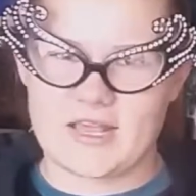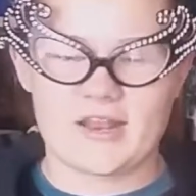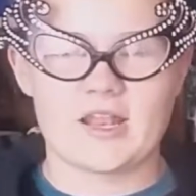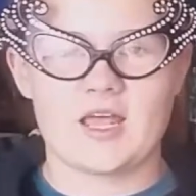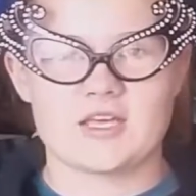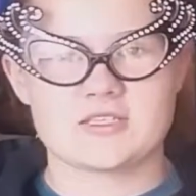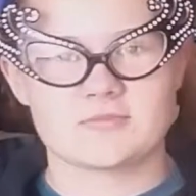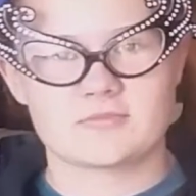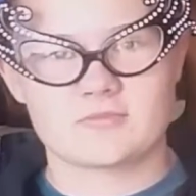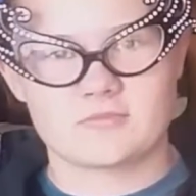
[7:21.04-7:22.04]
In the last
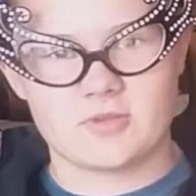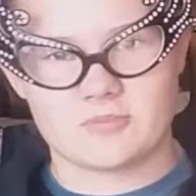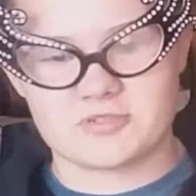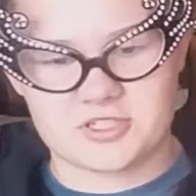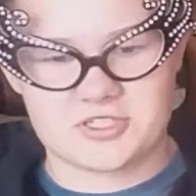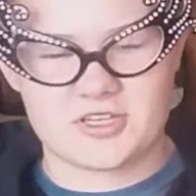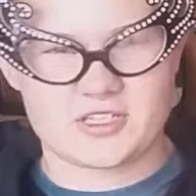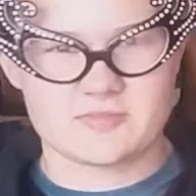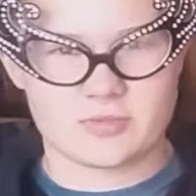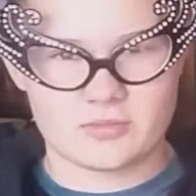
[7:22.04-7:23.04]
plot prediction that
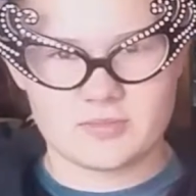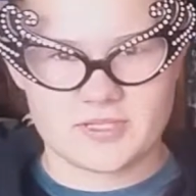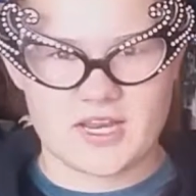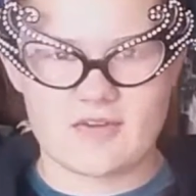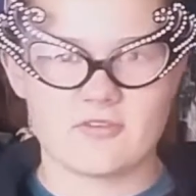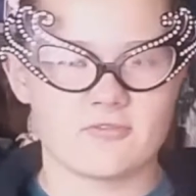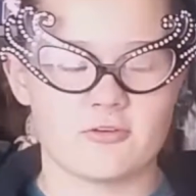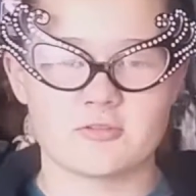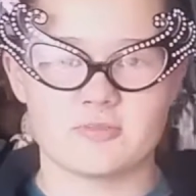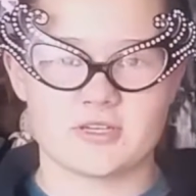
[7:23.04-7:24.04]
it's probably a
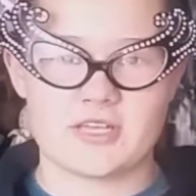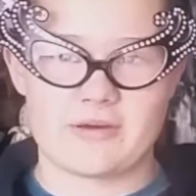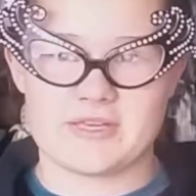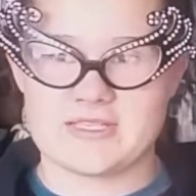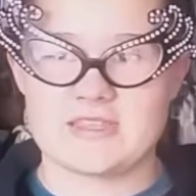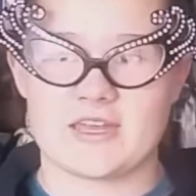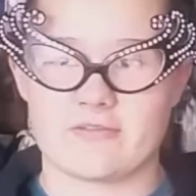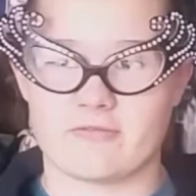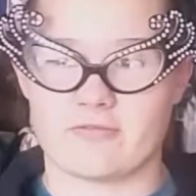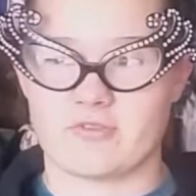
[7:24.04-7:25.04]
Leatherford, but now I see that
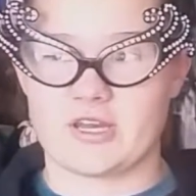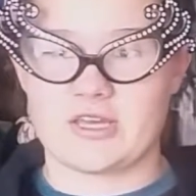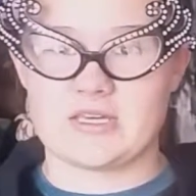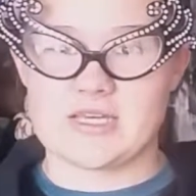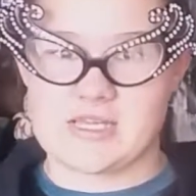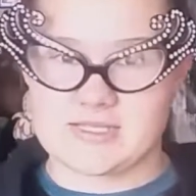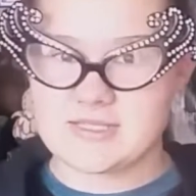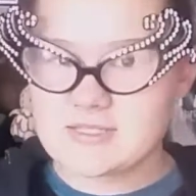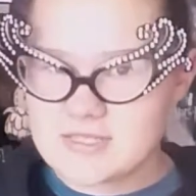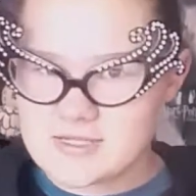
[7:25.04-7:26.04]
it really
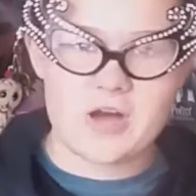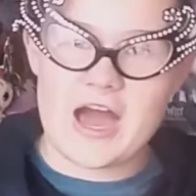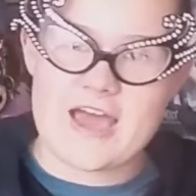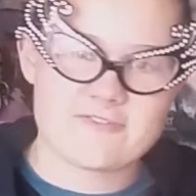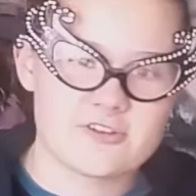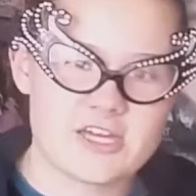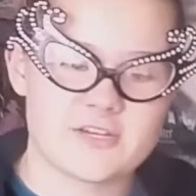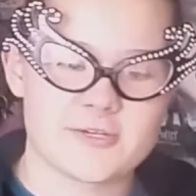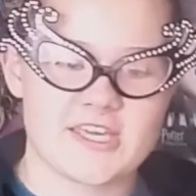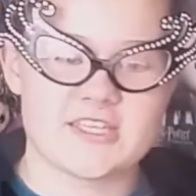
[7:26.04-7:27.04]
isn't. But I have no
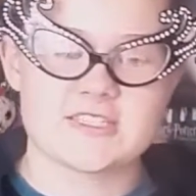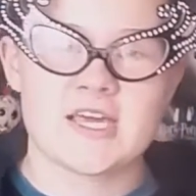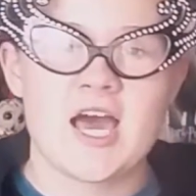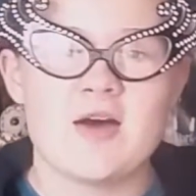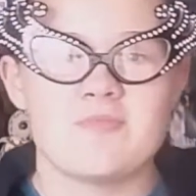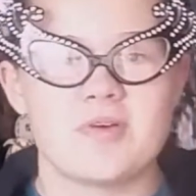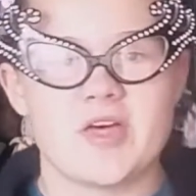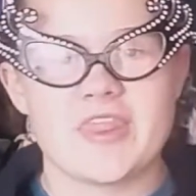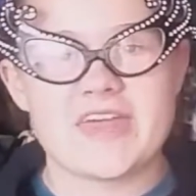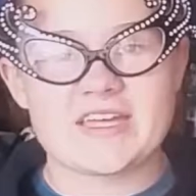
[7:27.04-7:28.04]
idea what it is.
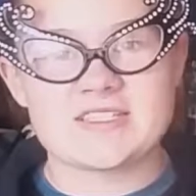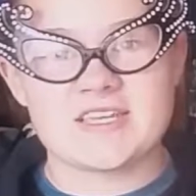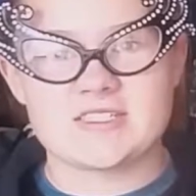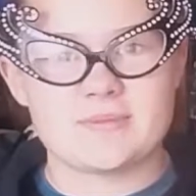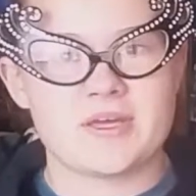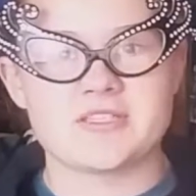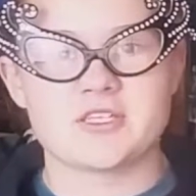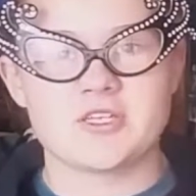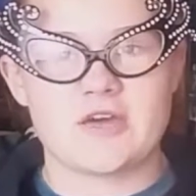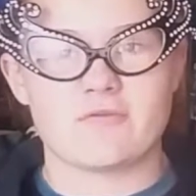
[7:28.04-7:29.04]
But that sends the
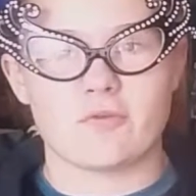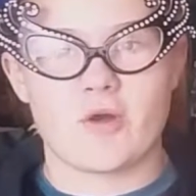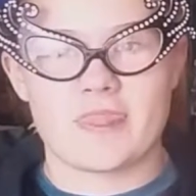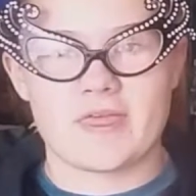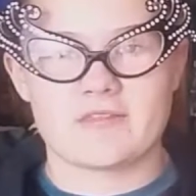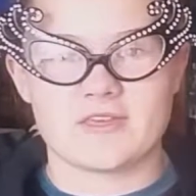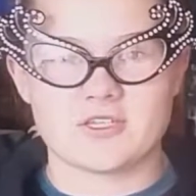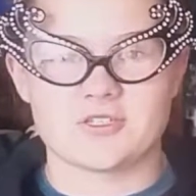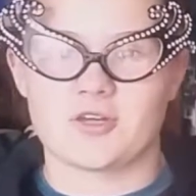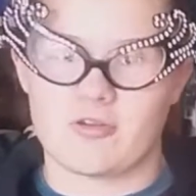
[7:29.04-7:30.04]
message to everyone that they
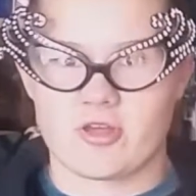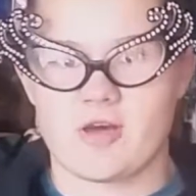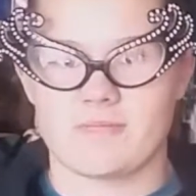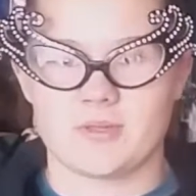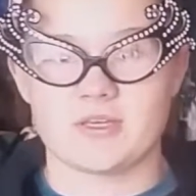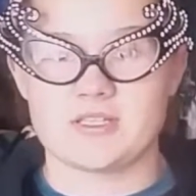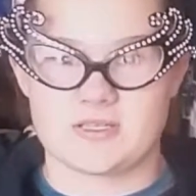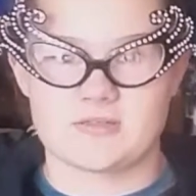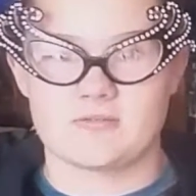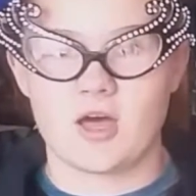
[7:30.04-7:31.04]
should hurry up and
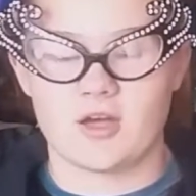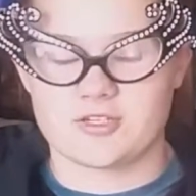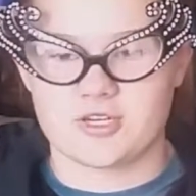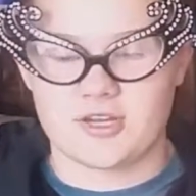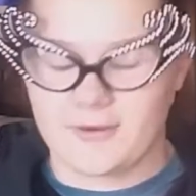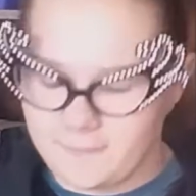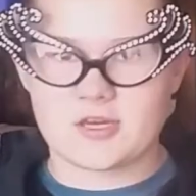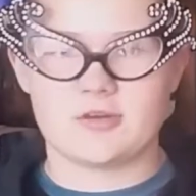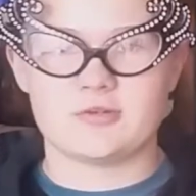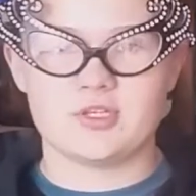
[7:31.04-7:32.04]
it's urgent now.
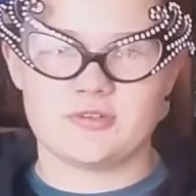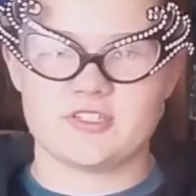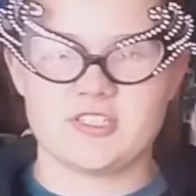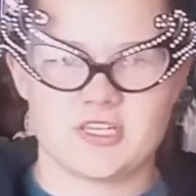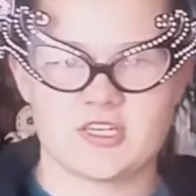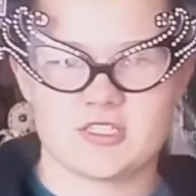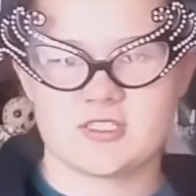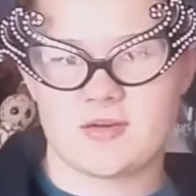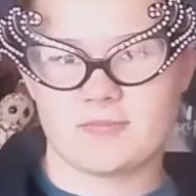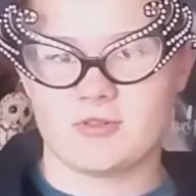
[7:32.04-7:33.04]
So Newt and Tina
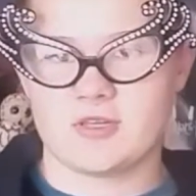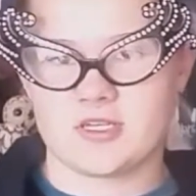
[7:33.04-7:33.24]
stumble